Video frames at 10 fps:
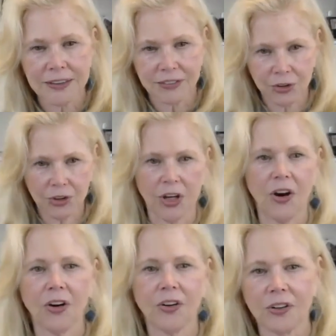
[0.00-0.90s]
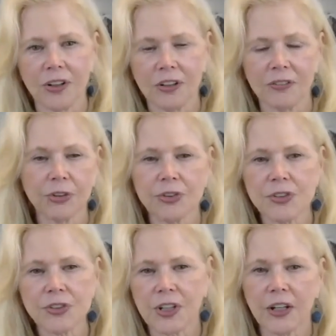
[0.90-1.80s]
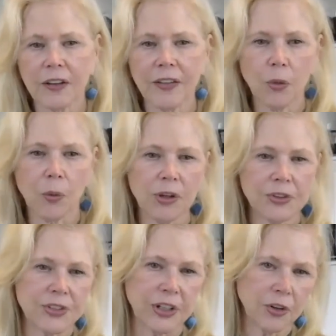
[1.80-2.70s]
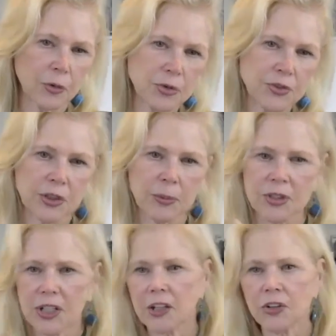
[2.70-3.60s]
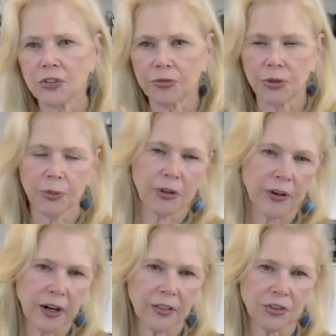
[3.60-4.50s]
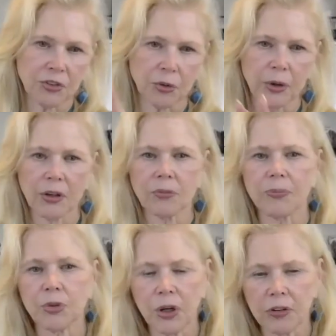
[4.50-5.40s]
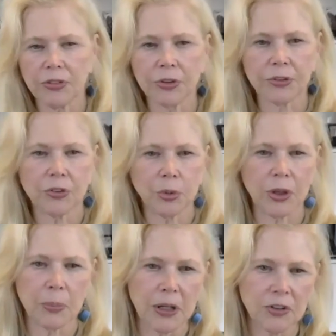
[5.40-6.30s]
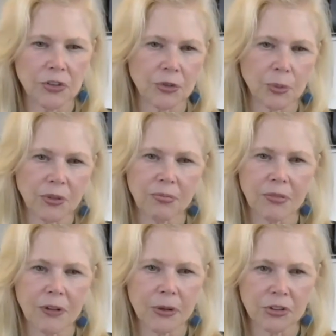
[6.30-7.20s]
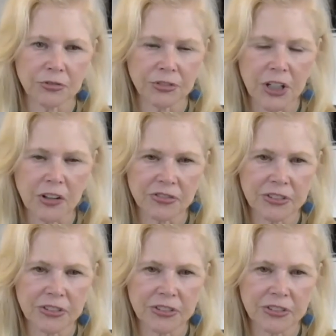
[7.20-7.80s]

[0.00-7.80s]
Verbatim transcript: for your character versus taking that waltz down to the museum and taking the reader out of the story and trying to fill 20 pages with a bunch of fluff.